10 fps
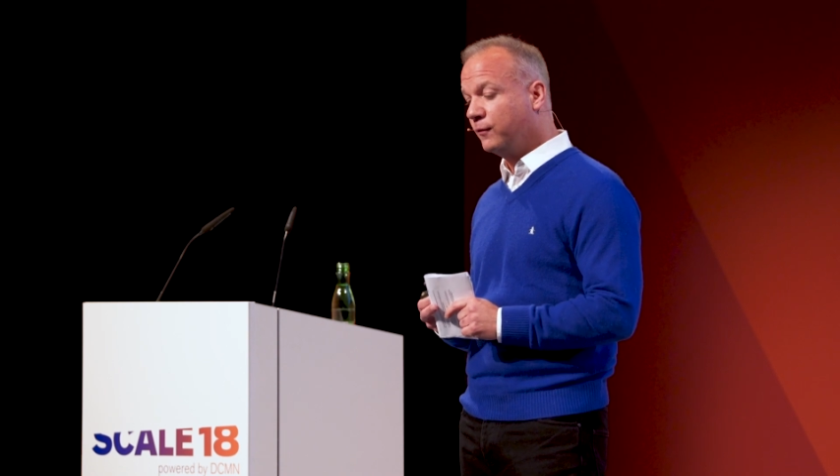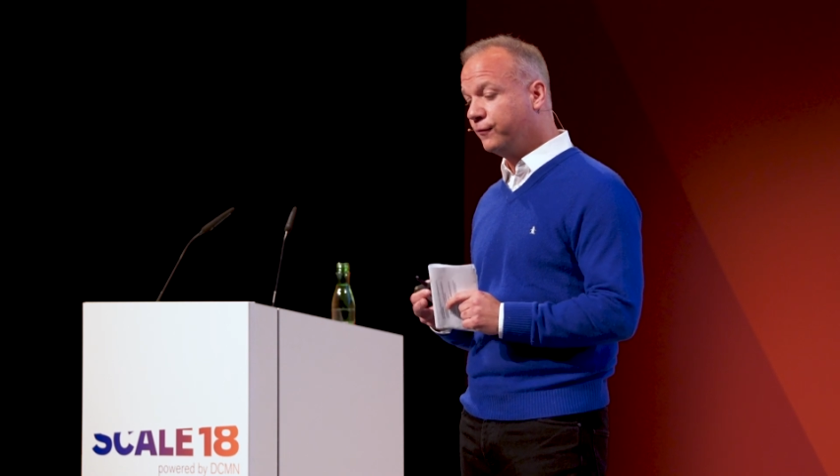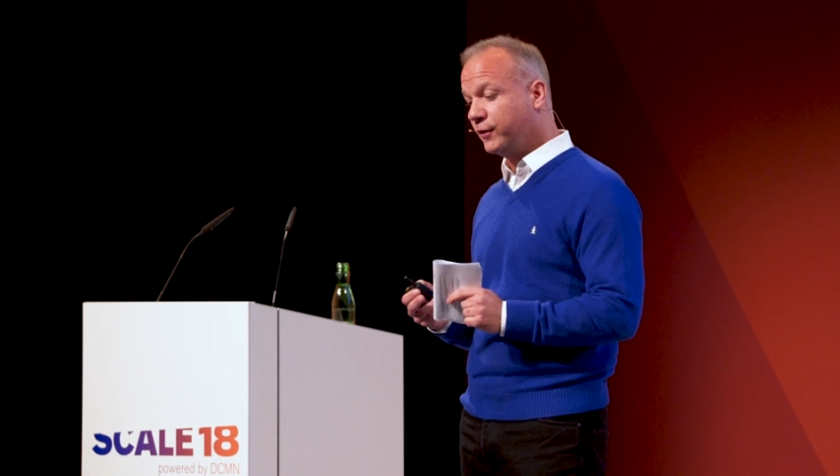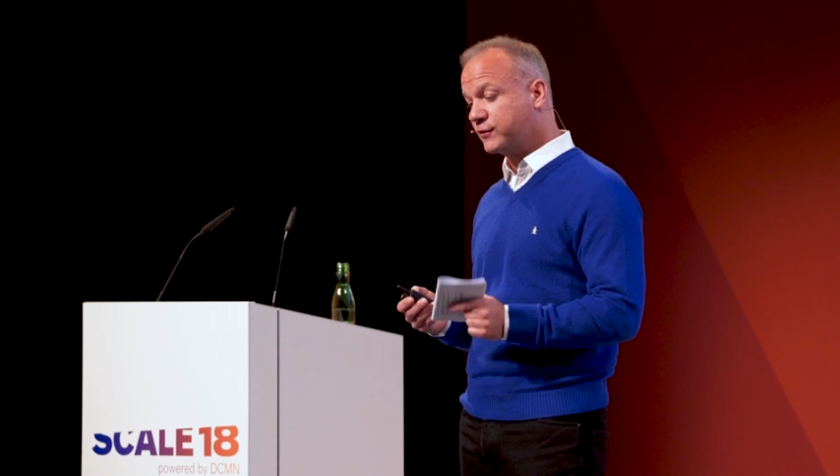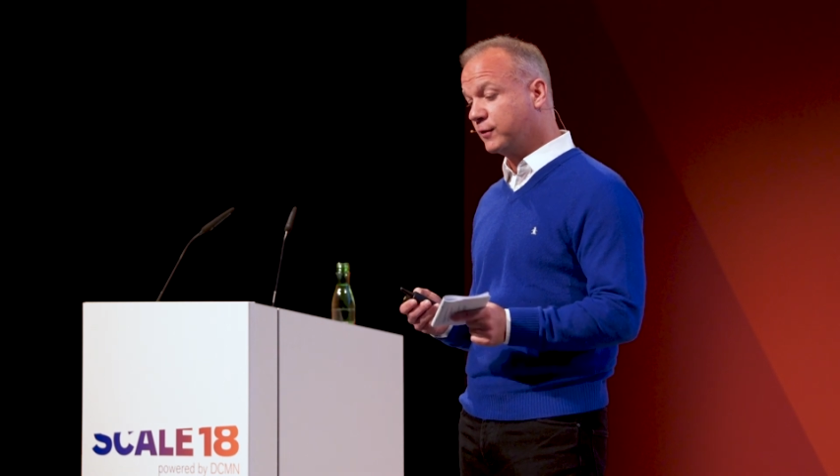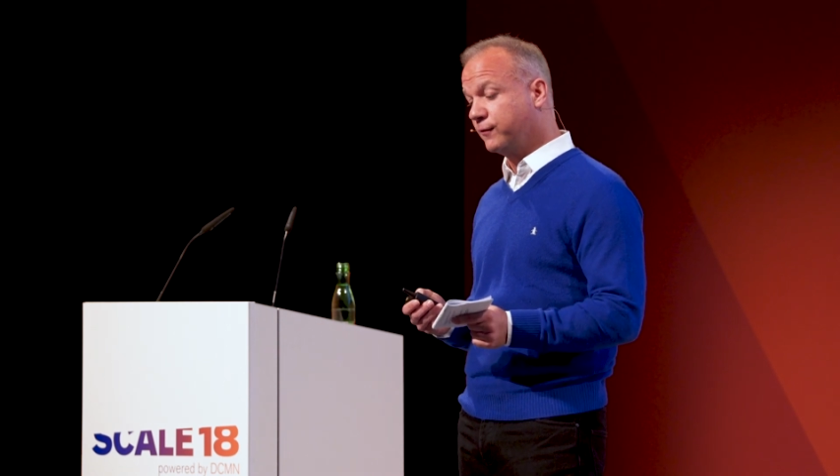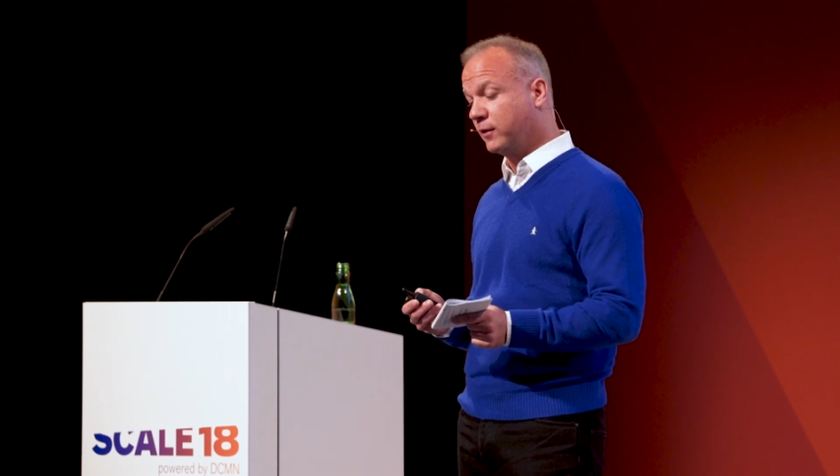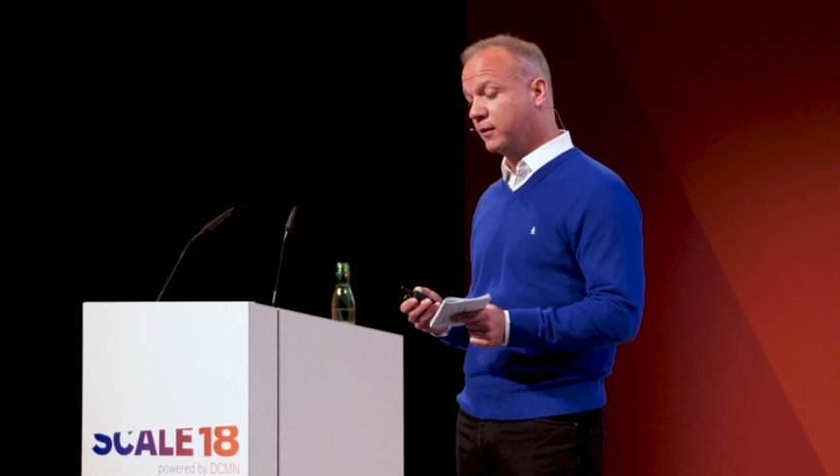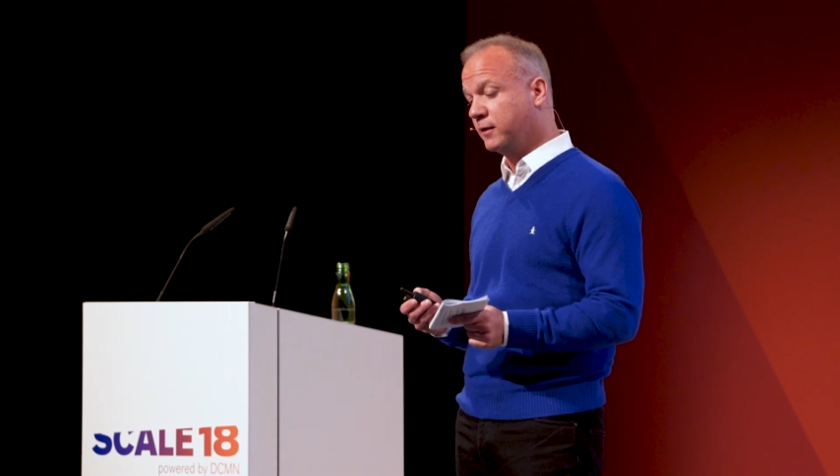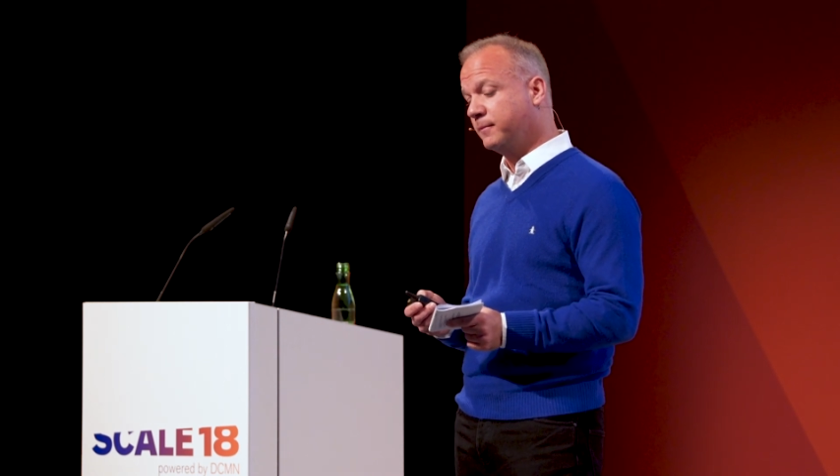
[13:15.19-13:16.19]
First of
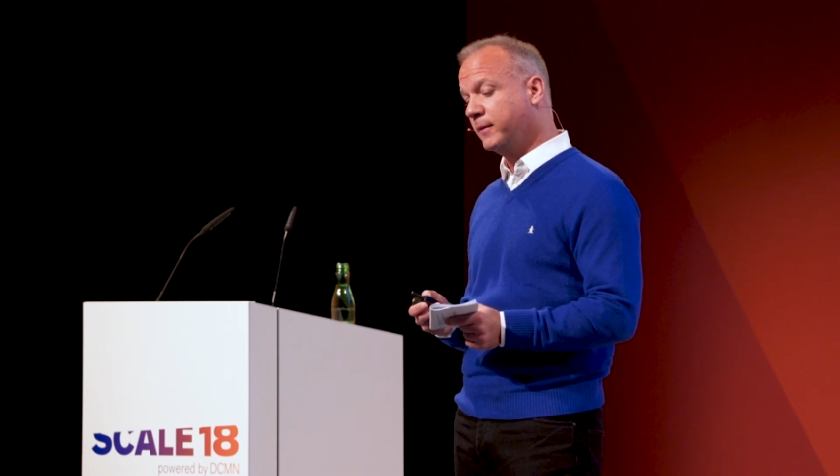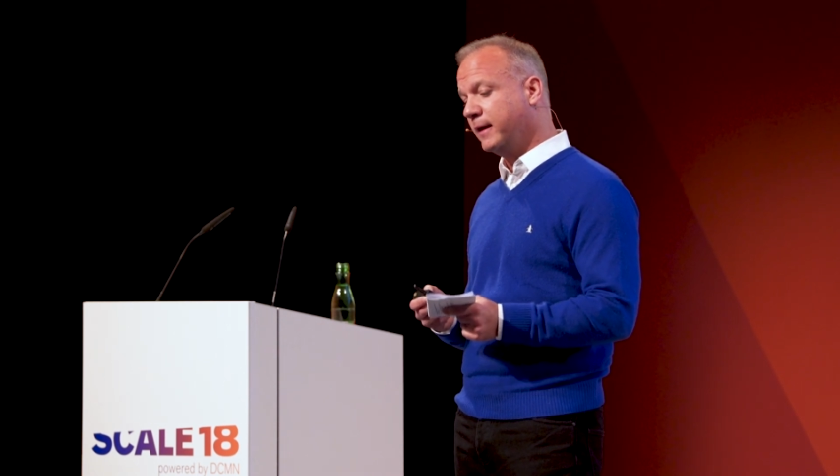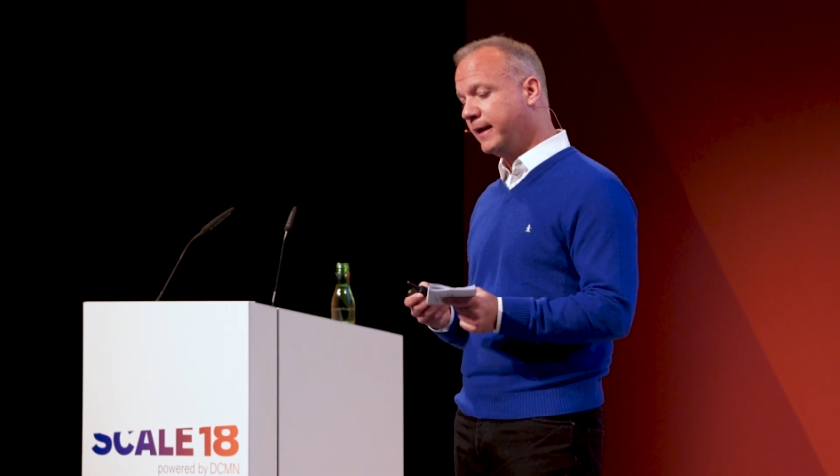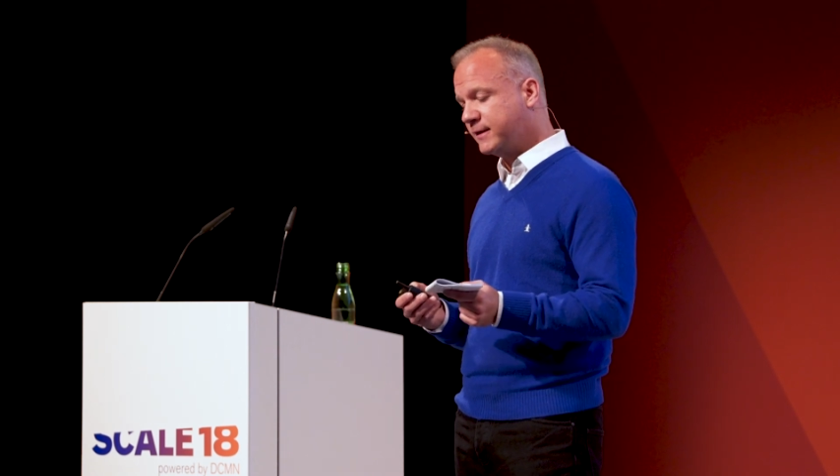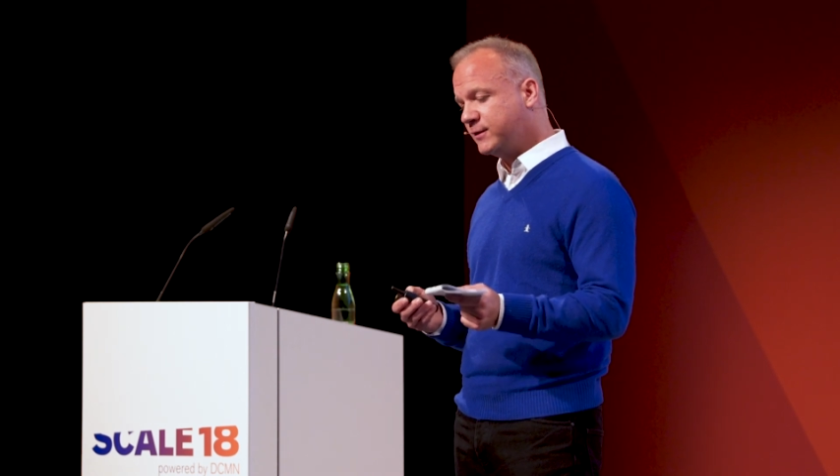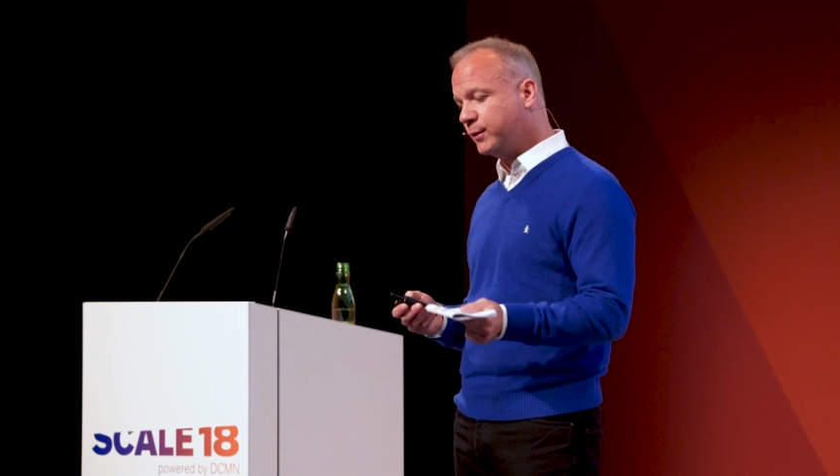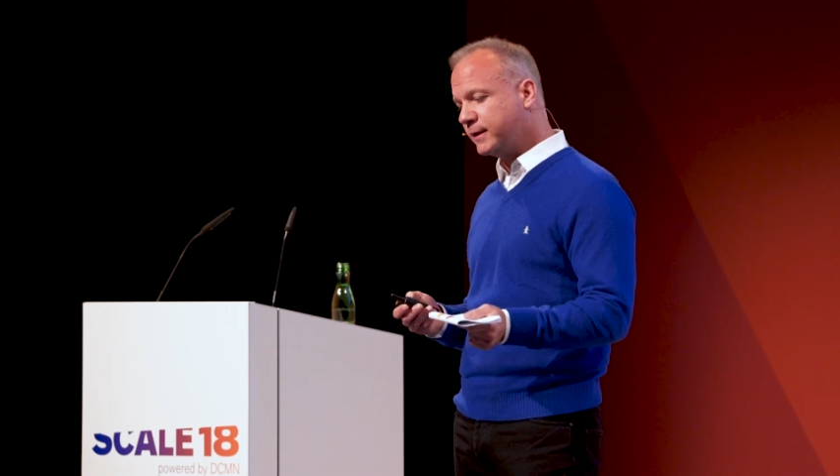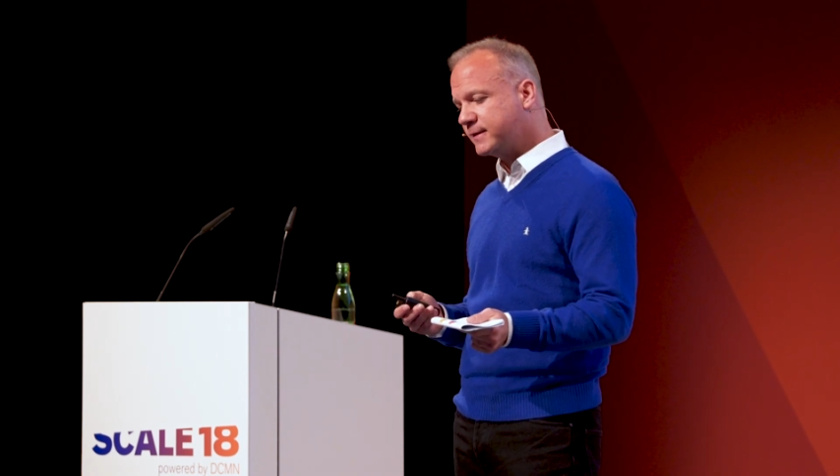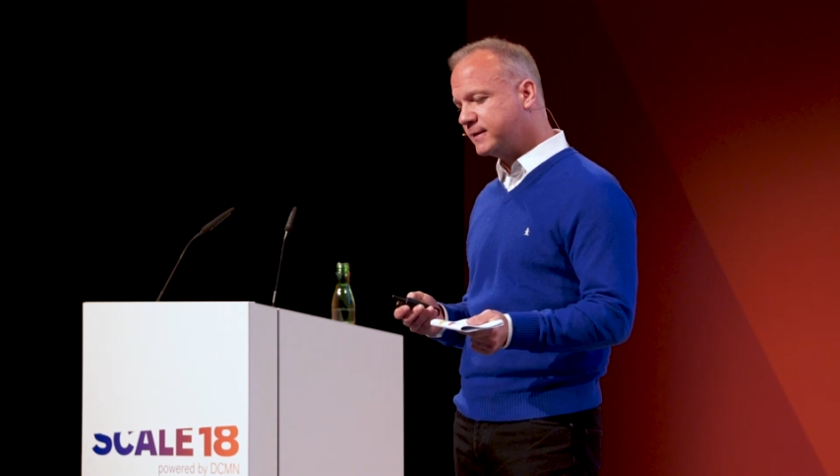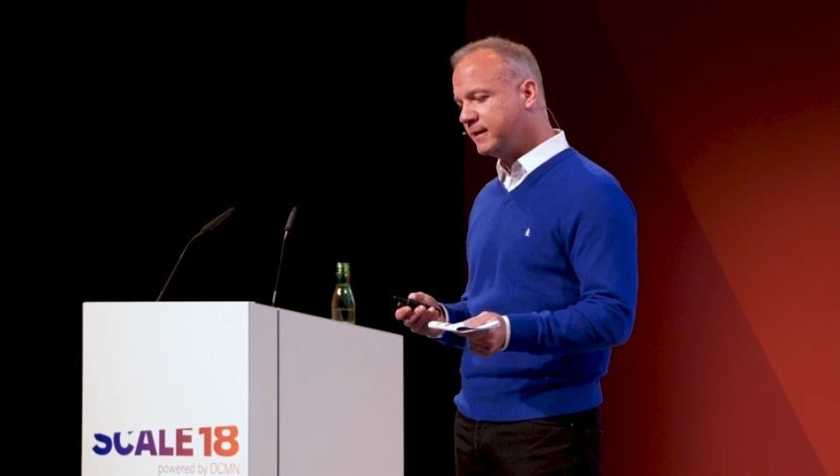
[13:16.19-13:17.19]
all, as you
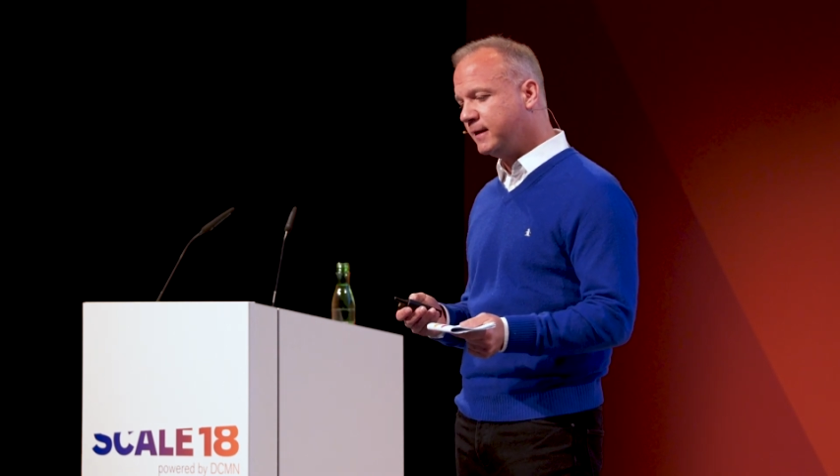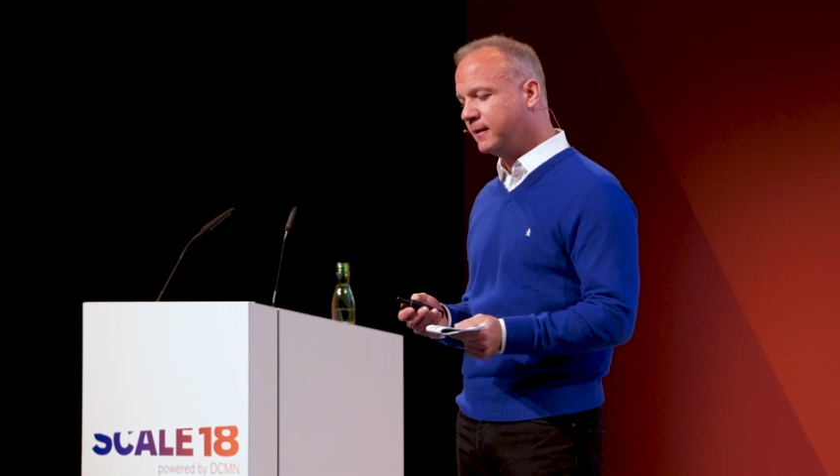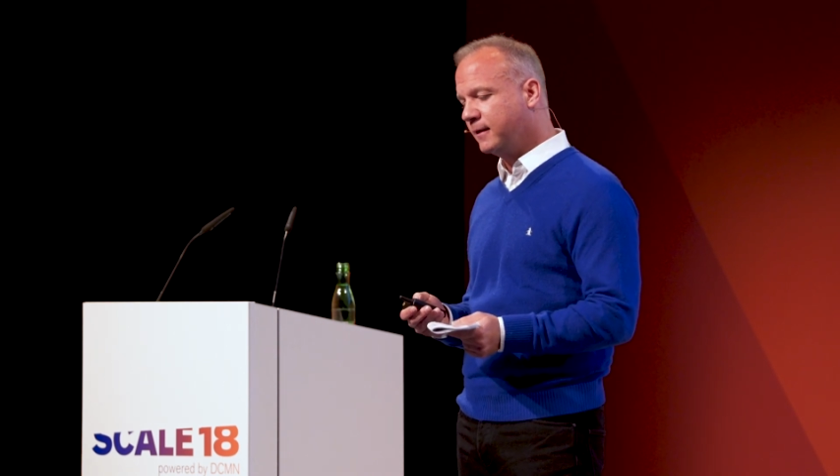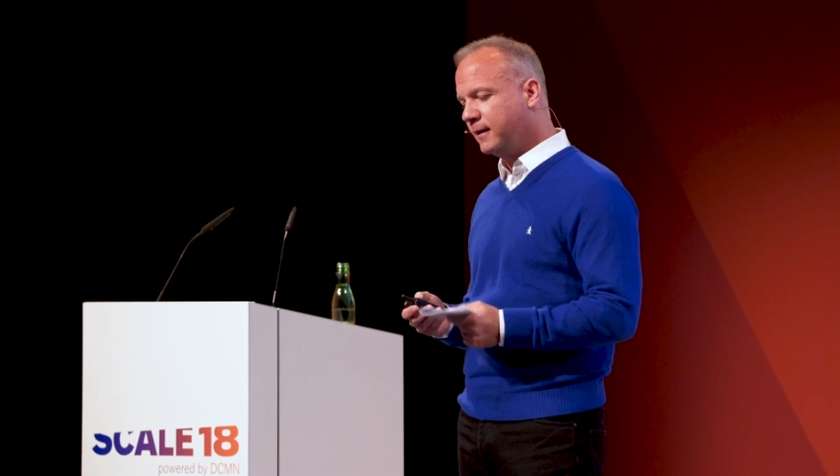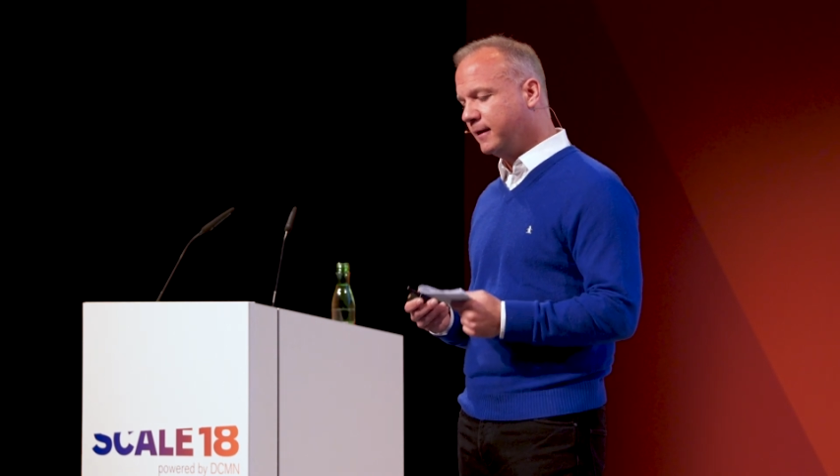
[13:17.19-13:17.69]
can see,